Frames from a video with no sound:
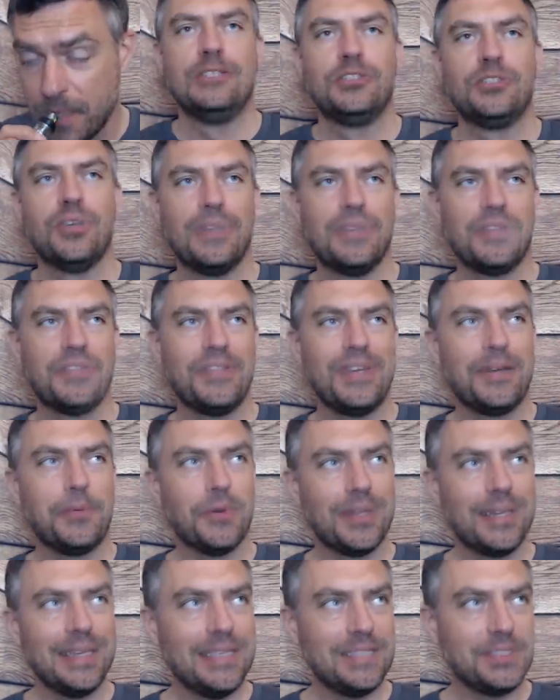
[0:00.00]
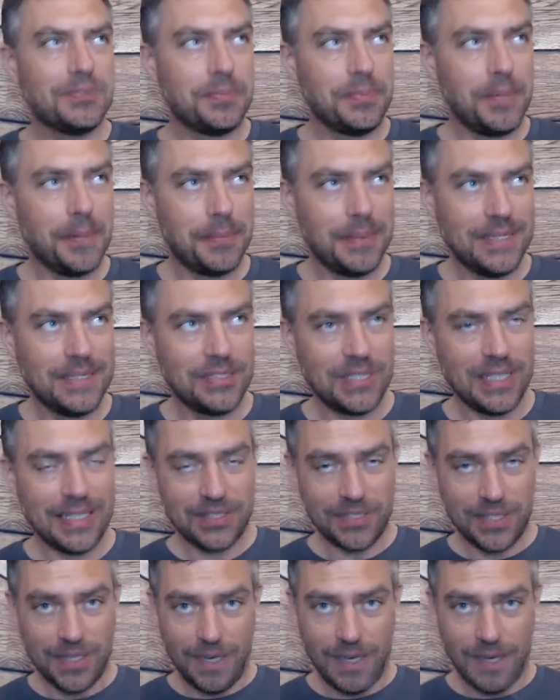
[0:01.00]
Trying to think what it is, probably a
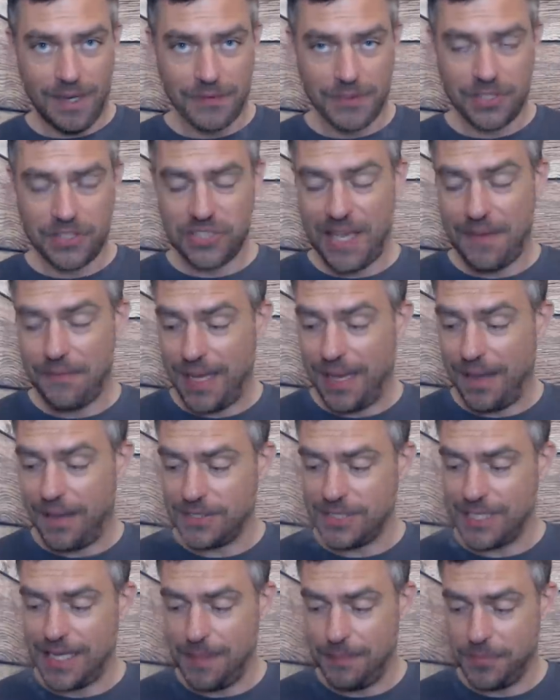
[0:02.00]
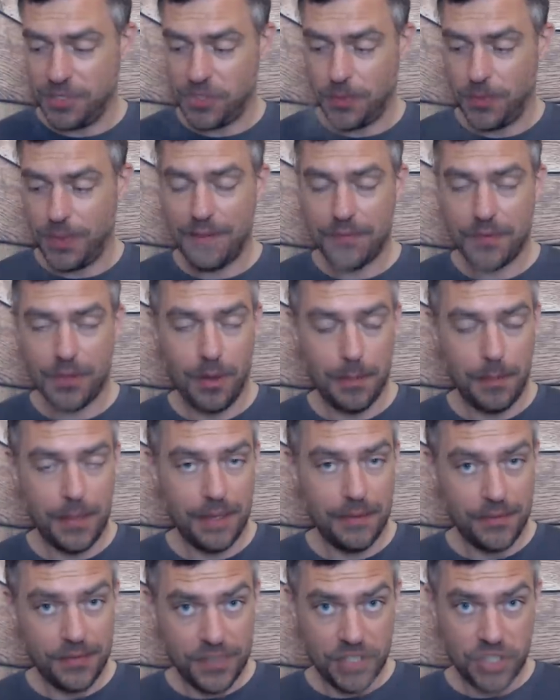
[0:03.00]
six and a half to seven out of ten. So we have got a
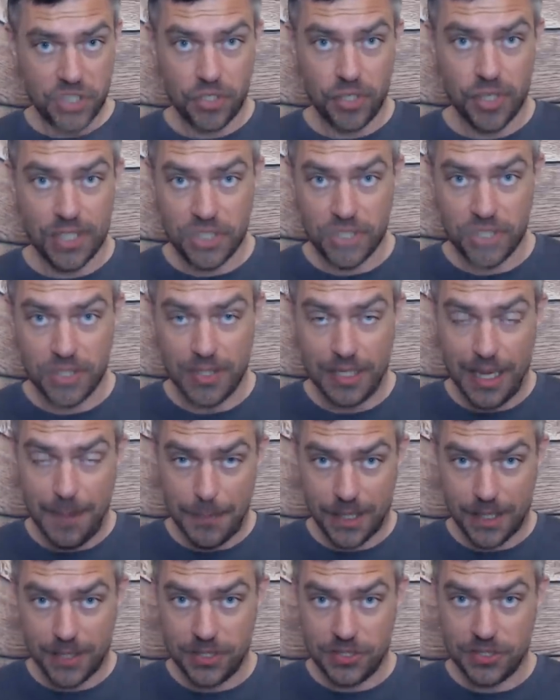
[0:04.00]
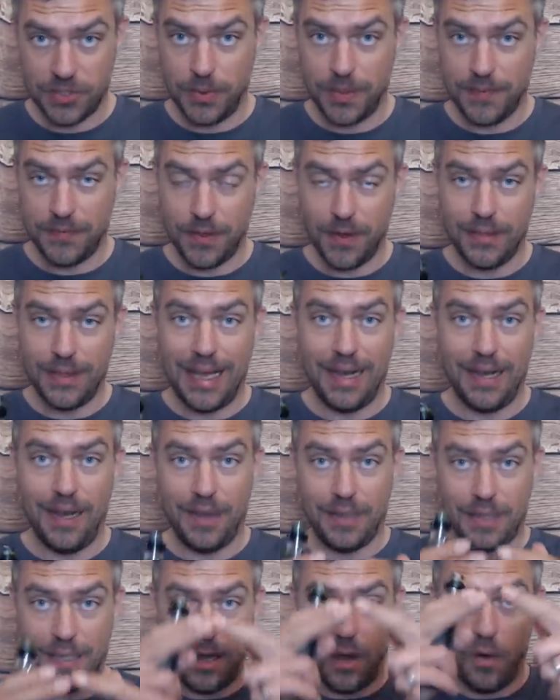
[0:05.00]
bit of restriction there because we've got that
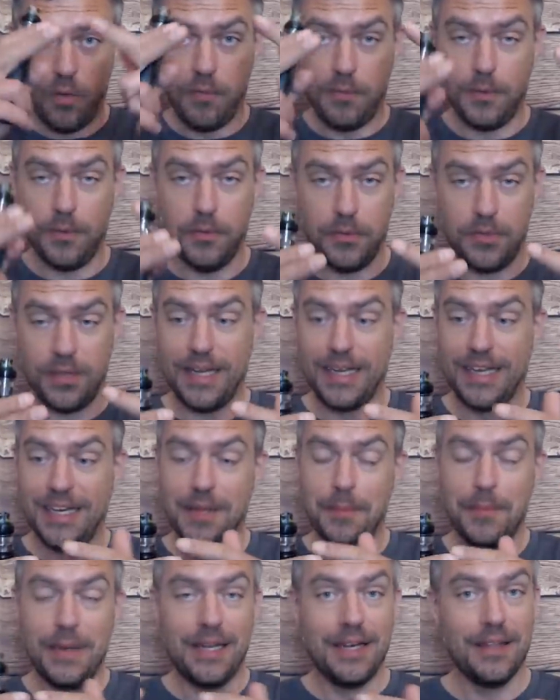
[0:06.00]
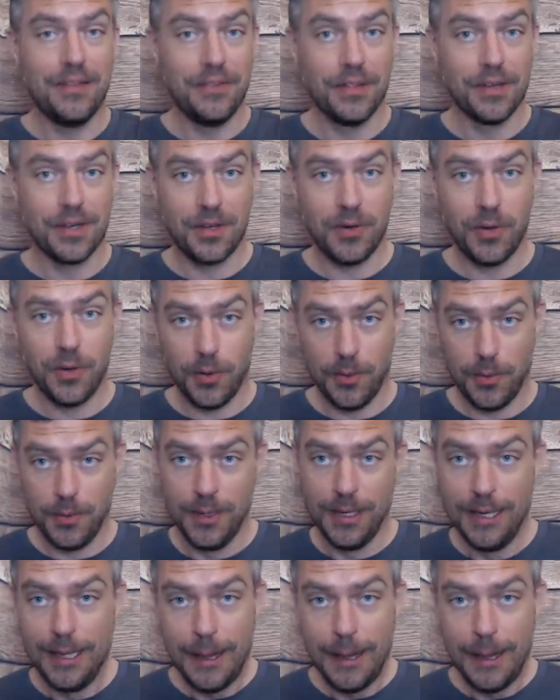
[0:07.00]
like golf ball thing in the middle of the call.